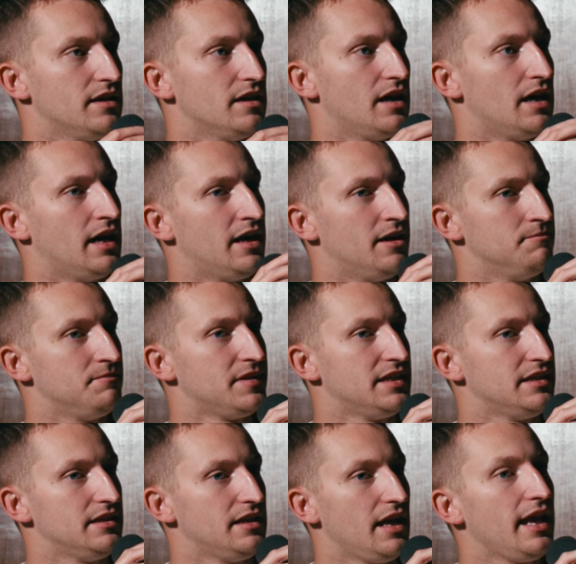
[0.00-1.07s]
And
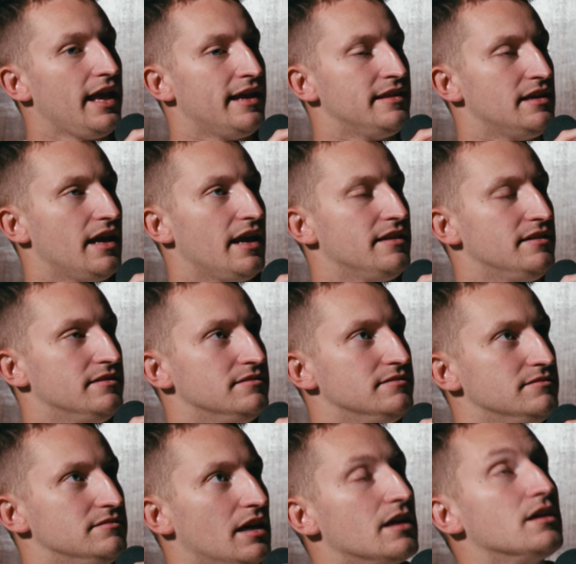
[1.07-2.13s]

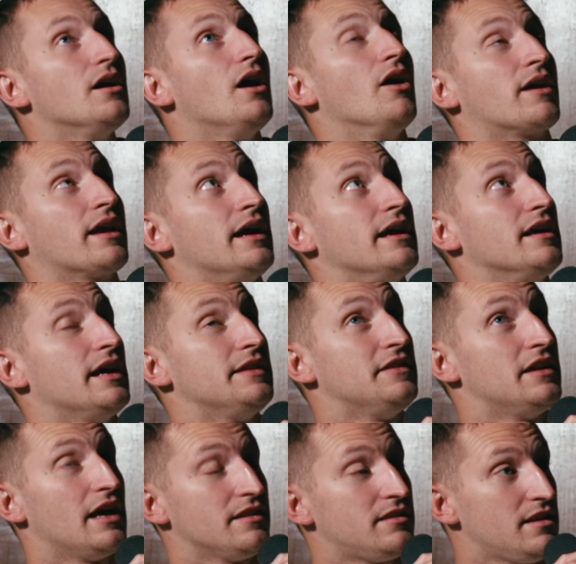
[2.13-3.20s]
then
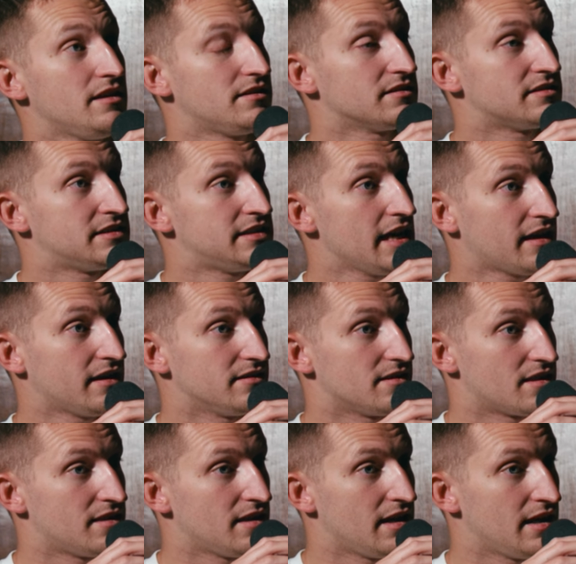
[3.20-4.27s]
I think the second
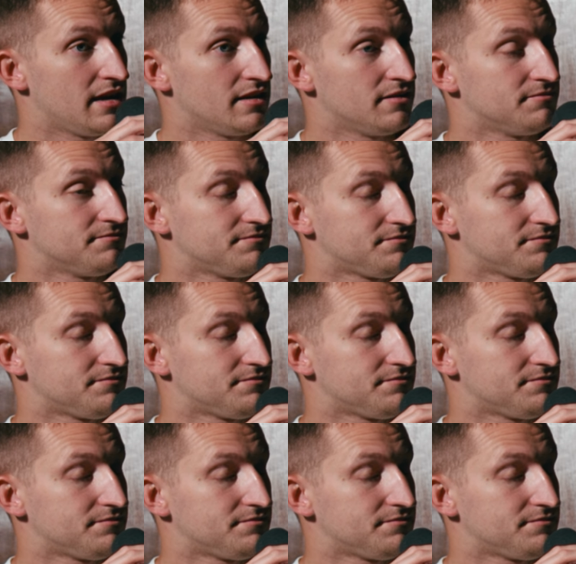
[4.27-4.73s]
thing